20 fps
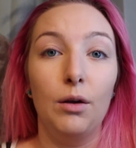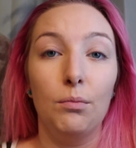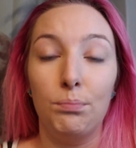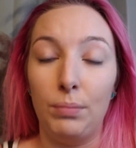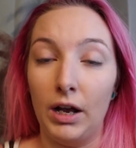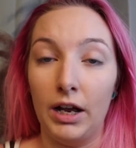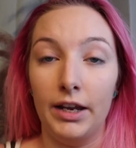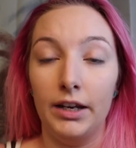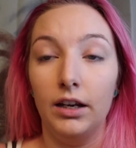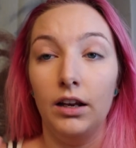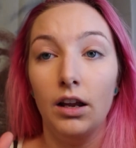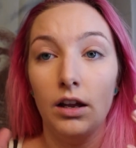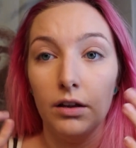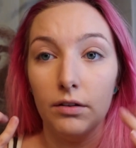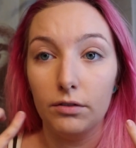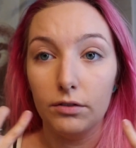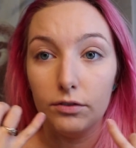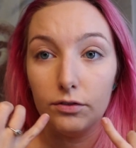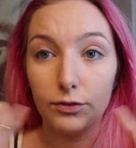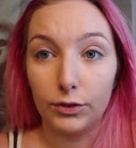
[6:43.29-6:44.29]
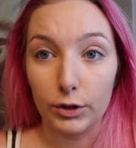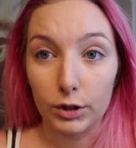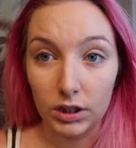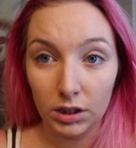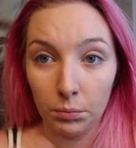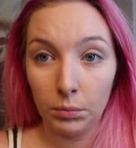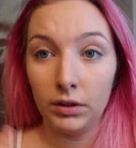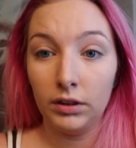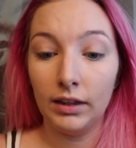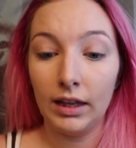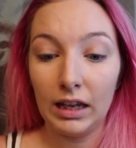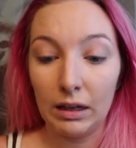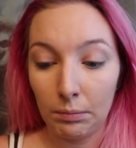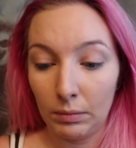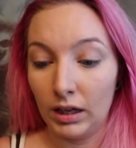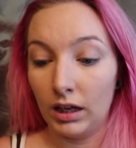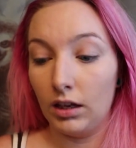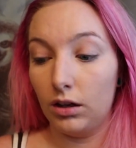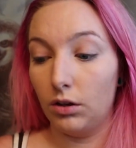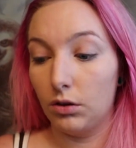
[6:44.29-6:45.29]
But for someone like
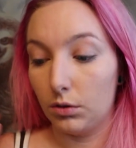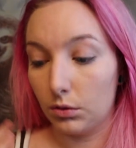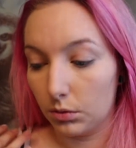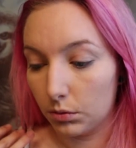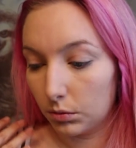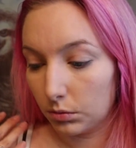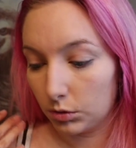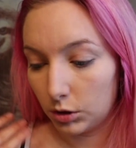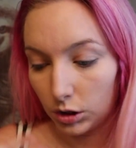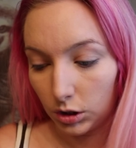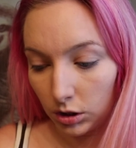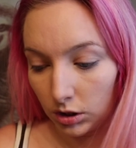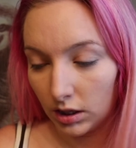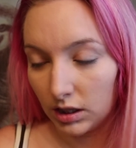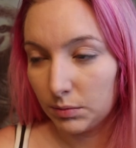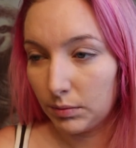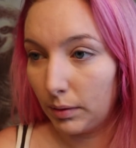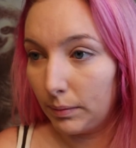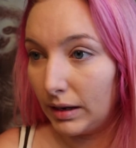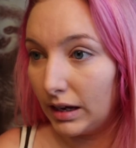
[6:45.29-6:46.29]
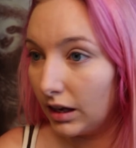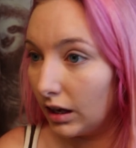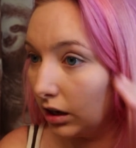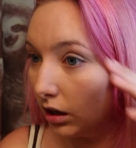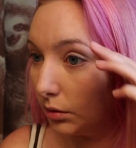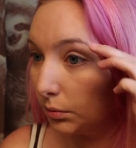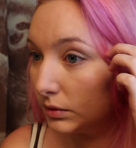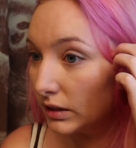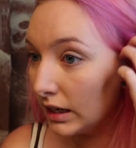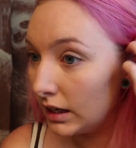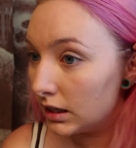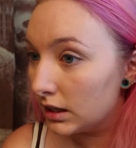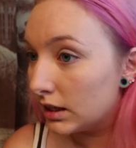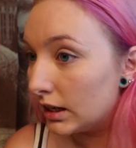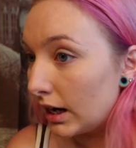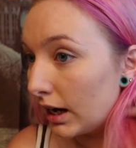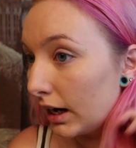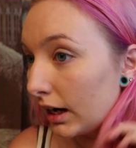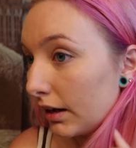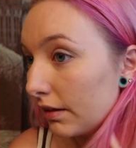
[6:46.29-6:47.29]
me who just does my makeup day to
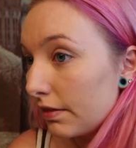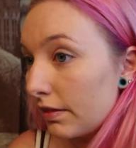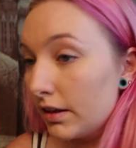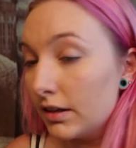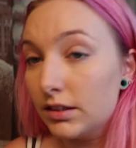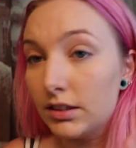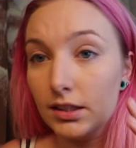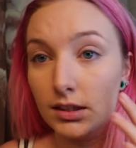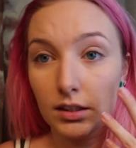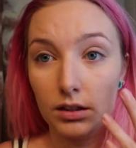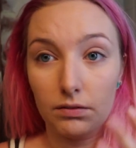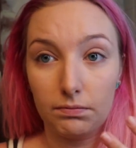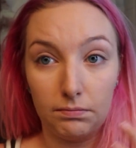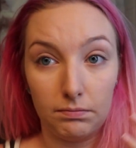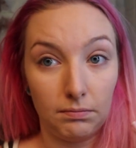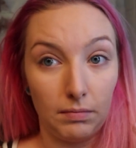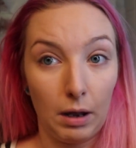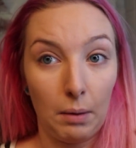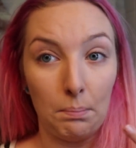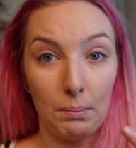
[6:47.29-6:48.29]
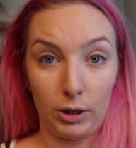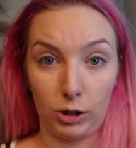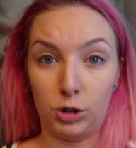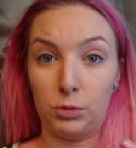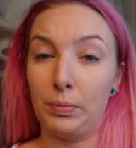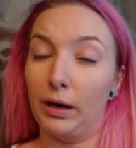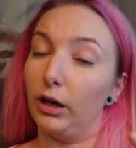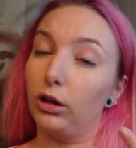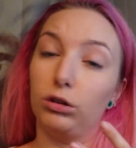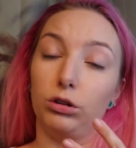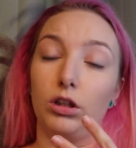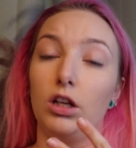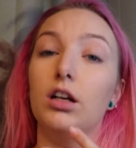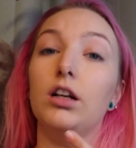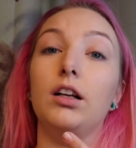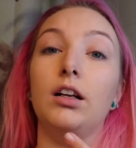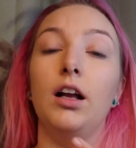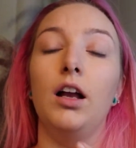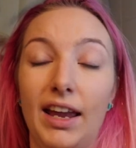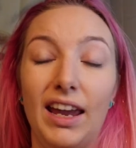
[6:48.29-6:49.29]
day, this is a much better
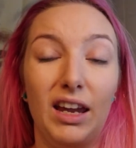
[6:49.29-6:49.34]
look.